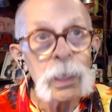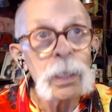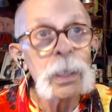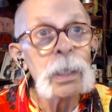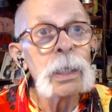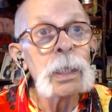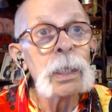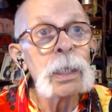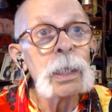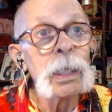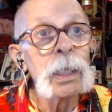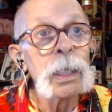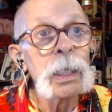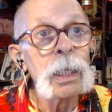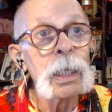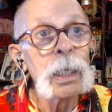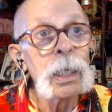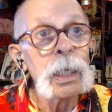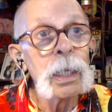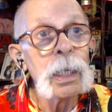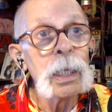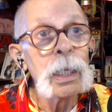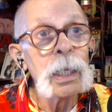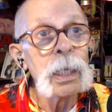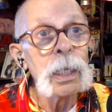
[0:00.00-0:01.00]
is very important.
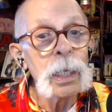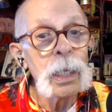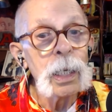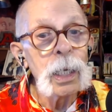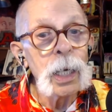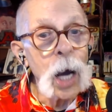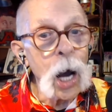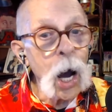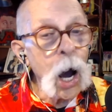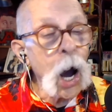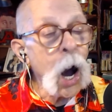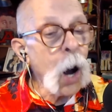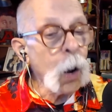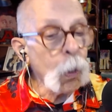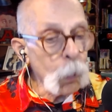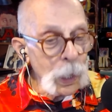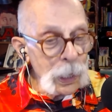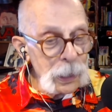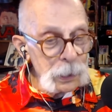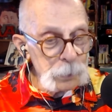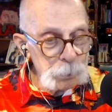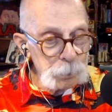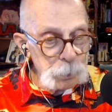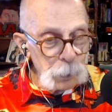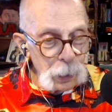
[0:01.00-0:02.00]
Oh,
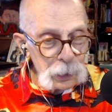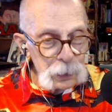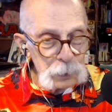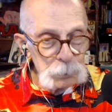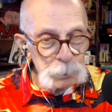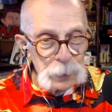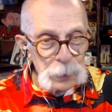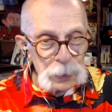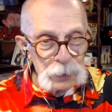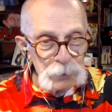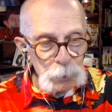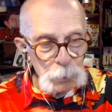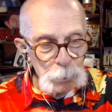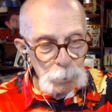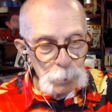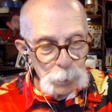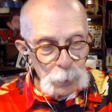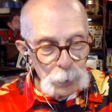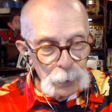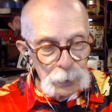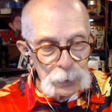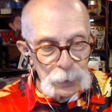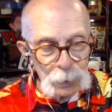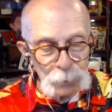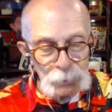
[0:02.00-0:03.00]
wait, Bargain Basement
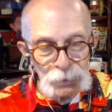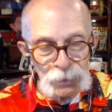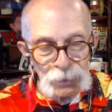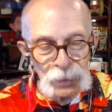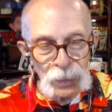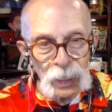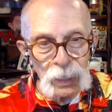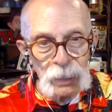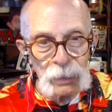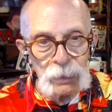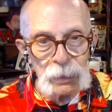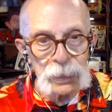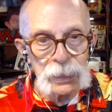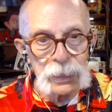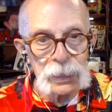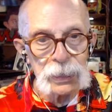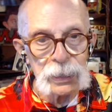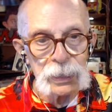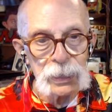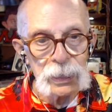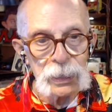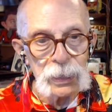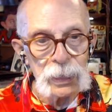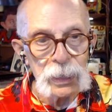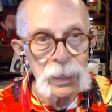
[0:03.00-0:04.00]
Burke. I'm sorry.
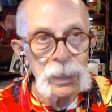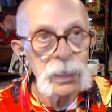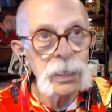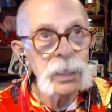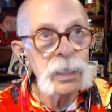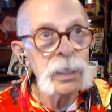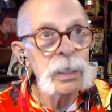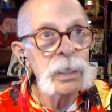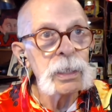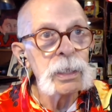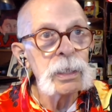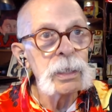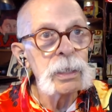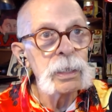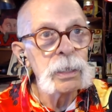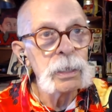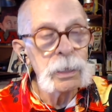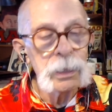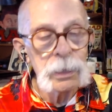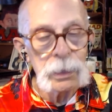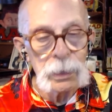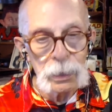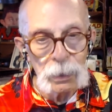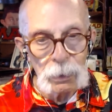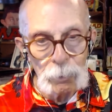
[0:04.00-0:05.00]
Read the question.
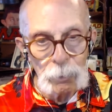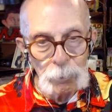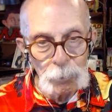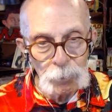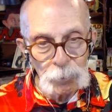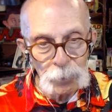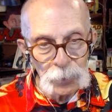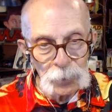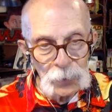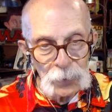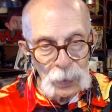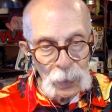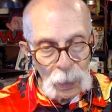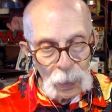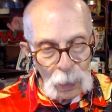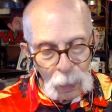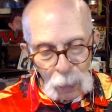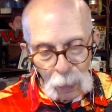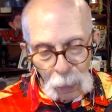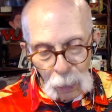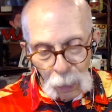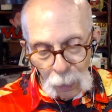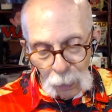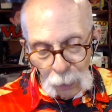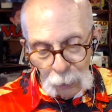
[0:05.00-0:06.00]

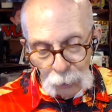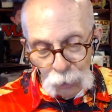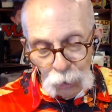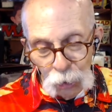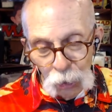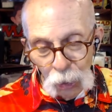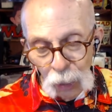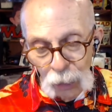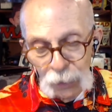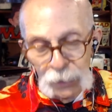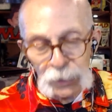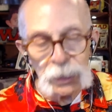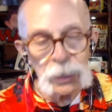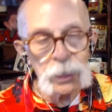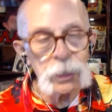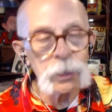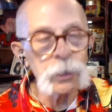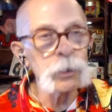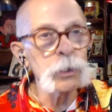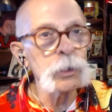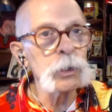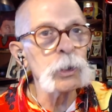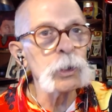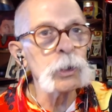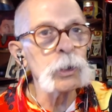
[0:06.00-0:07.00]
John did a
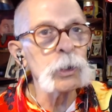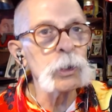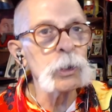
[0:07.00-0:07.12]
little